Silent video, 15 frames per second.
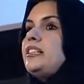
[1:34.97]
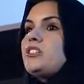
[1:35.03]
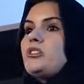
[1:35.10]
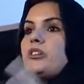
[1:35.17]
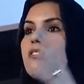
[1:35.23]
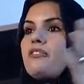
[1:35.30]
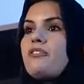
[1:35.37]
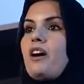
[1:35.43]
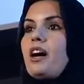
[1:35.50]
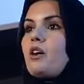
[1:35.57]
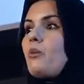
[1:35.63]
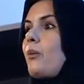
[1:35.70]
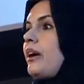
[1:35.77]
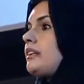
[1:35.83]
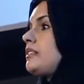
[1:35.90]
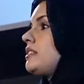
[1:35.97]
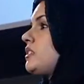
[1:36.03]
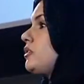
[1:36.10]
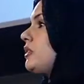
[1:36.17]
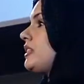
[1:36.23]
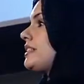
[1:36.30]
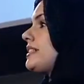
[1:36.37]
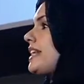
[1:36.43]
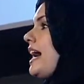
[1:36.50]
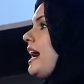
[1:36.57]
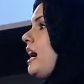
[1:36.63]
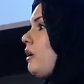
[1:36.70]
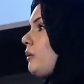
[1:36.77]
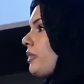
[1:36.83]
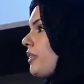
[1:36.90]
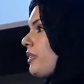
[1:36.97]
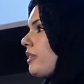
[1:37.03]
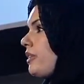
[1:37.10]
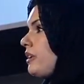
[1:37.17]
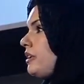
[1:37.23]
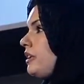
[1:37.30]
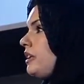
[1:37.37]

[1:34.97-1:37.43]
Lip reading: East to the Far West to the South.